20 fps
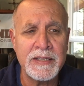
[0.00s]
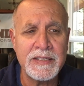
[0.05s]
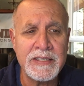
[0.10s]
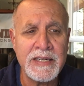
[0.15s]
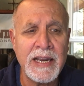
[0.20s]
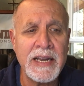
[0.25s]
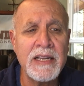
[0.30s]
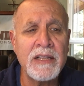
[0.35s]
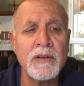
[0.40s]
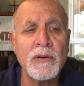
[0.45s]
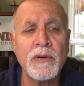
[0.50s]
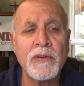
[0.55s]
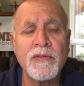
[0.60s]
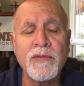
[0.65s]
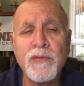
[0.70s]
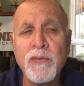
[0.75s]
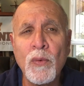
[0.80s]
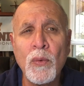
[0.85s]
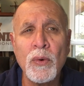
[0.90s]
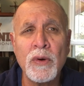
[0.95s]
Taylor
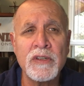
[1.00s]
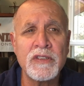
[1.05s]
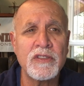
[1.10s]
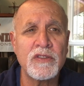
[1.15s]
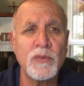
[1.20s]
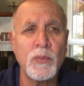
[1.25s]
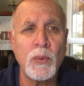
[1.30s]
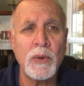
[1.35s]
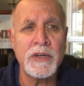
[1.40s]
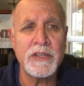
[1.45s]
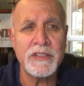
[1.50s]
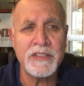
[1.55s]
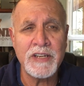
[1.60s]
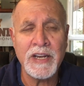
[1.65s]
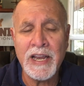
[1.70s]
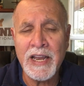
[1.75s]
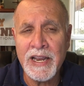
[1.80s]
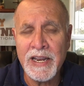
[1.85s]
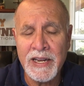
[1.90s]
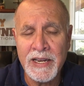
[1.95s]
Force was
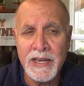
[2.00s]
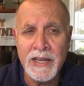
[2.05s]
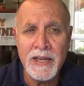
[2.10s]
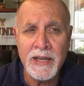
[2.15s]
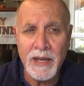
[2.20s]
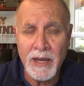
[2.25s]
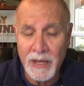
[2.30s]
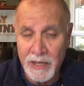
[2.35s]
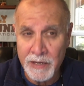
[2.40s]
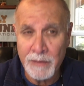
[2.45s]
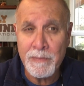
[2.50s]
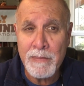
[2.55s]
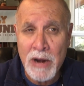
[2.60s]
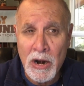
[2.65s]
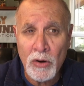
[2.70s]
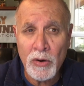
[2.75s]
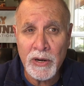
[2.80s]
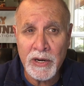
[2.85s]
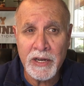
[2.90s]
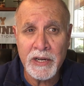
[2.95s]
an
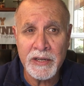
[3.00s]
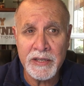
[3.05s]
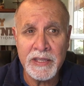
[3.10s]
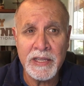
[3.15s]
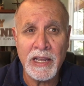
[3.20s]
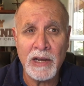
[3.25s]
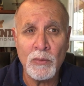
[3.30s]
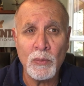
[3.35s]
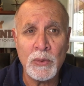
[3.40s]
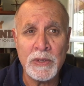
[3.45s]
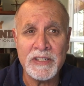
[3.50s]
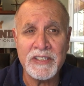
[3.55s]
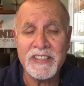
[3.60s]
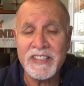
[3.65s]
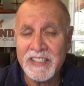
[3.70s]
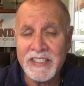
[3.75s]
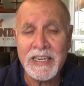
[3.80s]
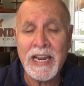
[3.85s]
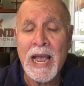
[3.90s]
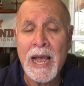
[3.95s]
American that was
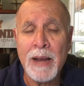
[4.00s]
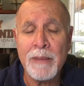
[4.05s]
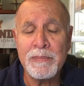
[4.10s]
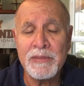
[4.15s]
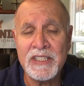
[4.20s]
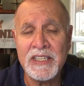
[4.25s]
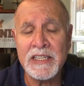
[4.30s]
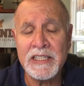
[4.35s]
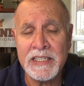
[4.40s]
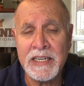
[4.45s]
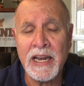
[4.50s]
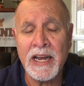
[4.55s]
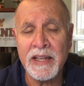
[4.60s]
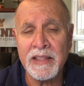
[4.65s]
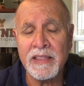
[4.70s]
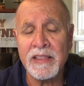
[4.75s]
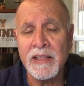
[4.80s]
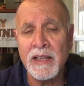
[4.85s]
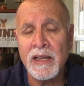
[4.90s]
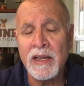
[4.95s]
stabbed to
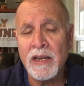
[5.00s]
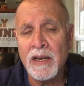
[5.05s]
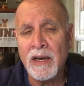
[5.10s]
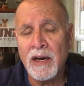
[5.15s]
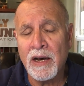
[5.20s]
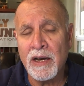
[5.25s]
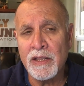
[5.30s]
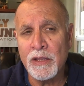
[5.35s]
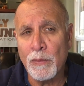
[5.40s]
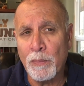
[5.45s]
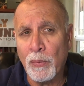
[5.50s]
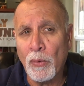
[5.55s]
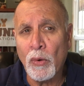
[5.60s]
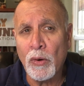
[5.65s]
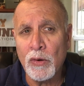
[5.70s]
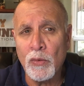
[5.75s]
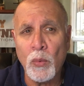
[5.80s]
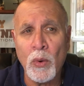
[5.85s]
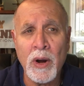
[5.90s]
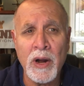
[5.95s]
death on the
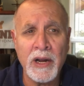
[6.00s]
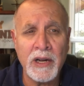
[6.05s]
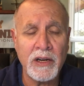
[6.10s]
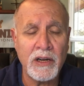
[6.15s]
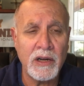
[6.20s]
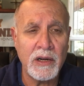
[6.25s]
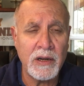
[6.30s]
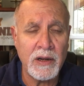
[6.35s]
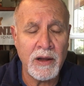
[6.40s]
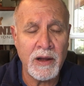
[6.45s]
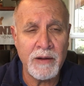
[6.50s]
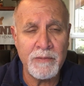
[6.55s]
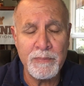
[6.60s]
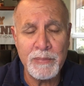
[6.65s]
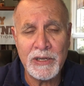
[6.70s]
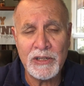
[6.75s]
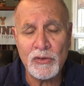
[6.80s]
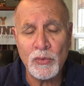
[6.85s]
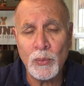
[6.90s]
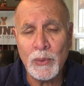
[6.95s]
boardwalk
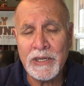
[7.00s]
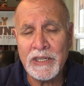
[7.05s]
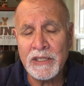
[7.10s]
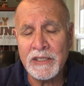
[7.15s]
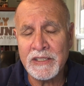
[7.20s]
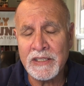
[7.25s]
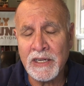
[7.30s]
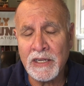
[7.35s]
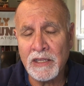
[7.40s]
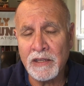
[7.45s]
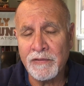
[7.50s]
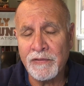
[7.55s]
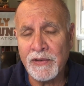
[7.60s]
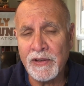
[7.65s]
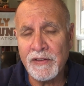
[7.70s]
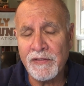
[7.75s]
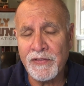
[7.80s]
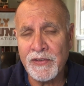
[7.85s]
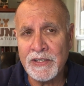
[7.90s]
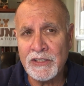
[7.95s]
between Tel
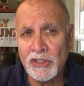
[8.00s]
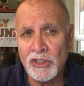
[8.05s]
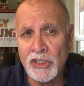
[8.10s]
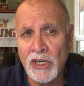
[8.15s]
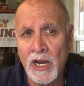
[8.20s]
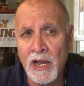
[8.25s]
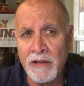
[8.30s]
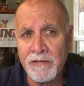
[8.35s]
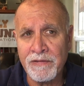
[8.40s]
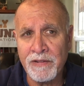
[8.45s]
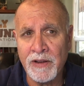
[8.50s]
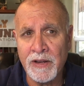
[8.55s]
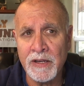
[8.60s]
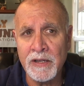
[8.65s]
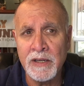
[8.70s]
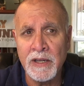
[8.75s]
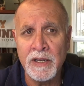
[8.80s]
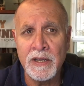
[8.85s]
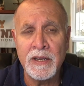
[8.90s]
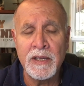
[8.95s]
Aviv and
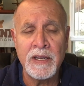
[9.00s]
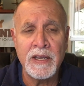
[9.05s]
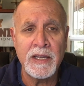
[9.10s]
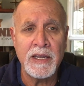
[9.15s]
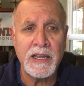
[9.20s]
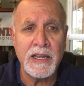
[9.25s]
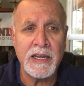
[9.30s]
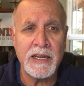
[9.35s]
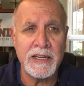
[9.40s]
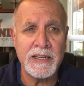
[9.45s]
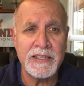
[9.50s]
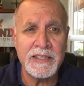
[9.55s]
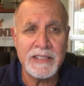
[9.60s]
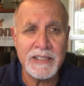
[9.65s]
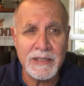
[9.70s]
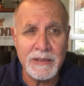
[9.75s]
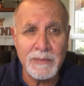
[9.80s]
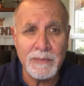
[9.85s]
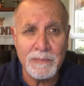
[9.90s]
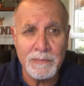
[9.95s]
Jaffa. And
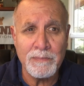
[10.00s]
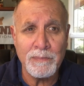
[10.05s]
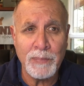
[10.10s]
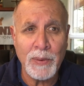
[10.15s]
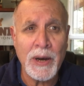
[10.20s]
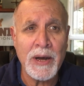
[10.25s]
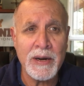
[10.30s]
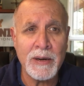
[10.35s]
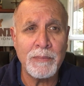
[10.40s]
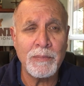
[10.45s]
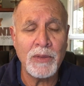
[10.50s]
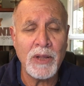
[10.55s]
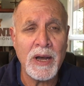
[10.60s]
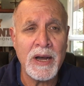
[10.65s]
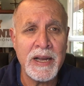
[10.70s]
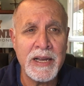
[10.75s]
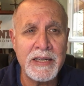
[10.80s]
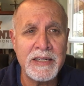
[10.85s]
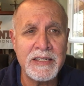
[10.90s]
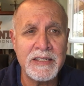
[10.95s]
bottom
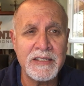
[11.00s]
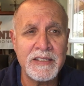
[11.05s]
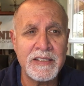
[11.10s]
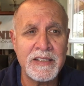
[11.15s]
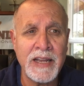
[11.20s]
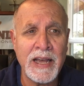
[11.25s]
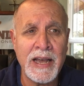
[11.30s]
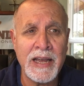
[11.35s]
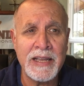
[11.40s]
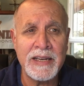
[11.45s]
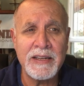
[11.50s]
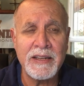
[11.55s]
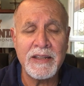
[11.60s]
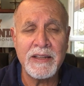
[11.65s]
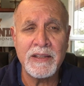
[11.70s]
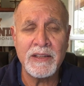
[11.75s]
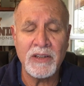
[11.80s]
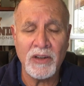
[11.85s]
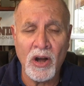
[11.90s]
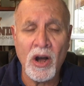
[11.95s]
line is that
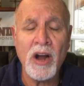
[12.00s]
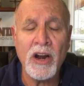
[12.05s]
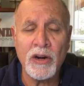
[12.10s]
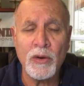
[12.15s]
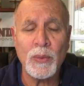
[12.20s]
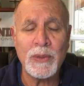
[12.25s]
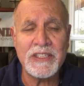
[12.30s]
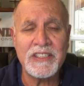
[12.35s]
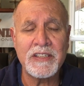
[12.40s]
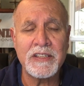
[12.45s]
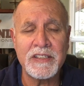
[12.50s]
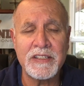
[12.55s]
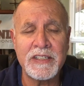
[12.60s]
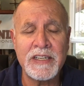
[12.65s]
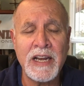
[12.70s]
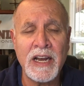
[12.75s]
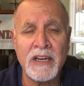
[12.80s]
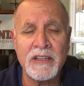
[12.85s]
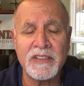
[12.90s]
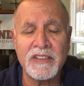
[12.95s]
Congress is
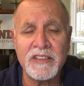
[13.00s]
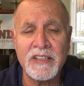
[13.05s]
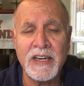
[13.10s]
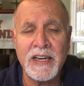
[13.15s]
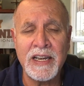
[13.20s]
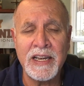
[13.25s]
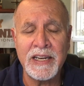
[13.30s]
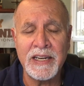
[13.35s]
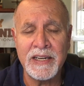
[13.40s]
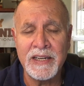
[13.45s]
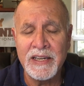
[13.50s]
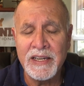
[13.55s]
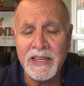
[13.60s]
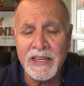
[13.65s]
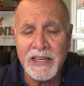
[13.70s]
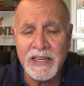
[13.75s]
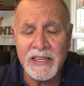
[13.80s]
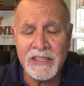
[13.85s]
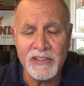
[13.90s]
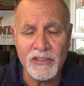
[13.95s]
now saying
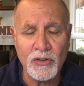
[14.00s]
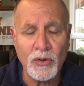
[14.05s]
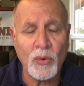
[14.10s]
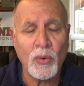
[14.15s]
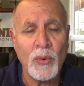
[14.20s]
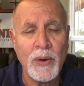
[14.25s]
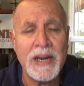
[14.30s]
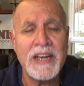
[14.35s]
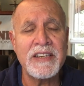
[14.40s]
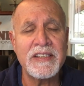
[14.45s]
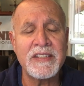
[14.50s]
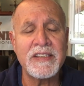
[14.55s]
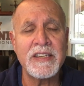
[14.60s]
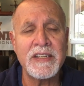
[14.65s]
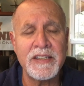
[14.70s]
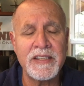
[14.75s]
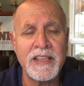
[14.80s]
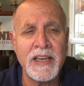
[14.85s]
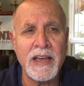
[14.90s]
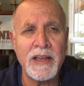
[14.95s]
it's
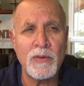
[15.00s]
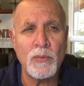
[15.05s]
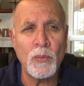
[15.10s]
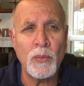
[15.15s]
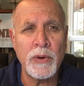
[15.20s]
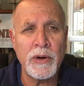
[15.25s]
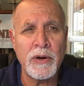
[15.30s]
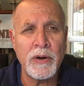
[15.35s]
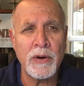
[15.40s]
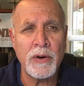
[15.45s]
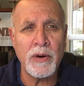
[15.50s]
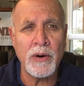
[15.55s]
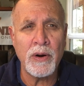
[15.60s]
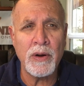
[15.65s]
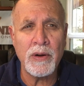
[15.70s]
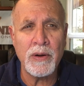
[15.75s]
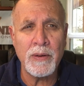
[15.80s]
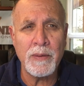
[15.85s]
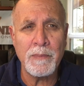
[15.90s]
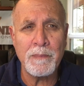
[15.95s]
crazy that we're